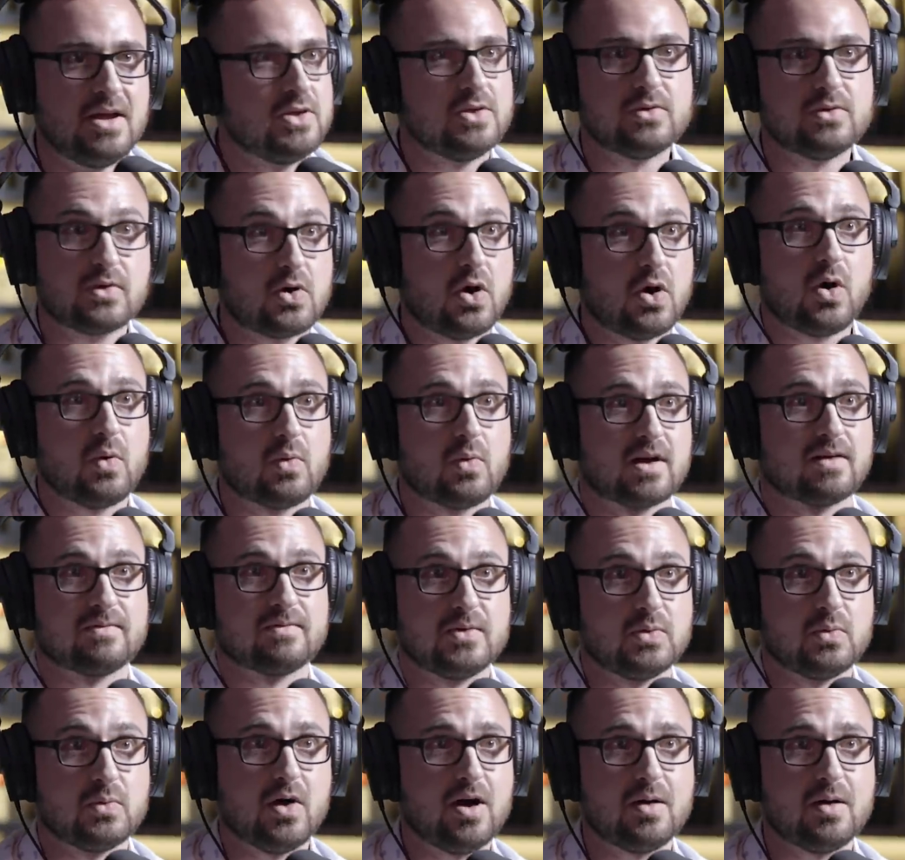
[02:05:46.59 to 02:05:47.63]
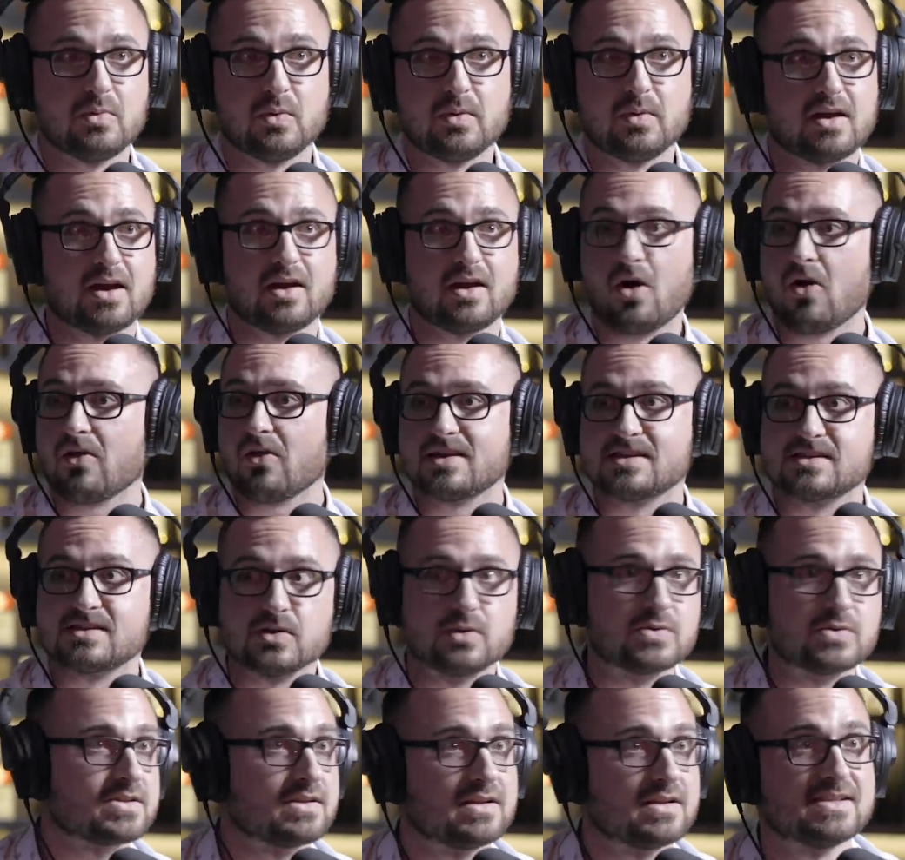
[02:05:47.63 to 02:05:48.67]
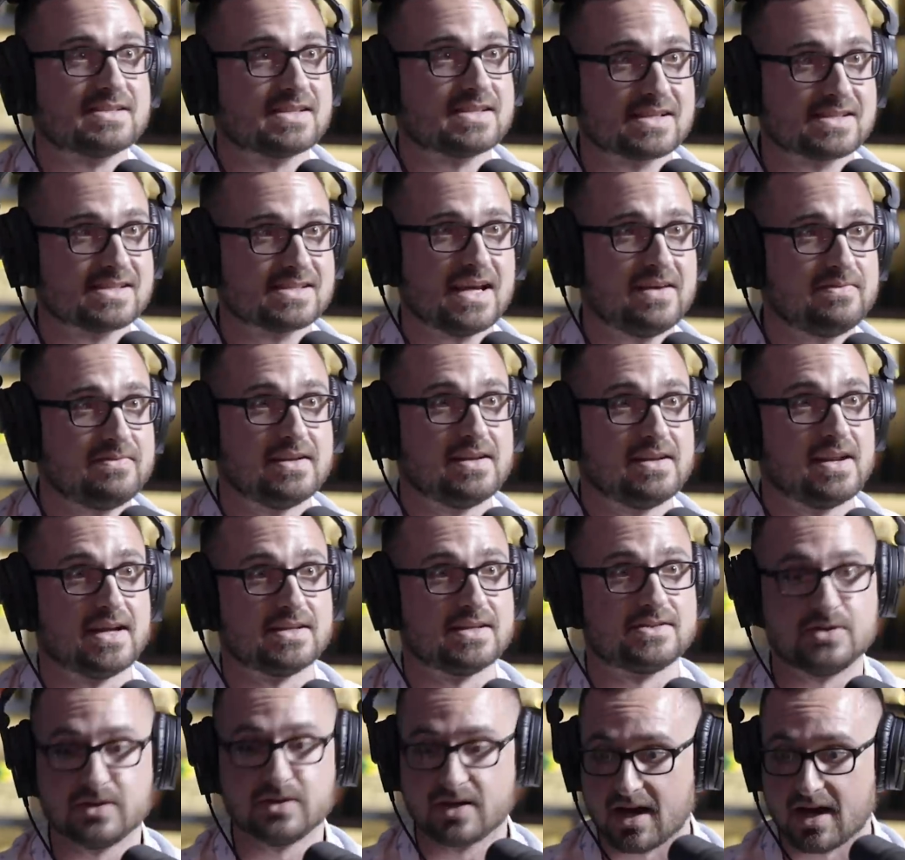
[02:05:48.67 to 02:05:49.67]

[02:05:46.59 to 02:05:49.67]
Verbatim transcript: You can call it whatever you want, but we got all these socialistic safety nets.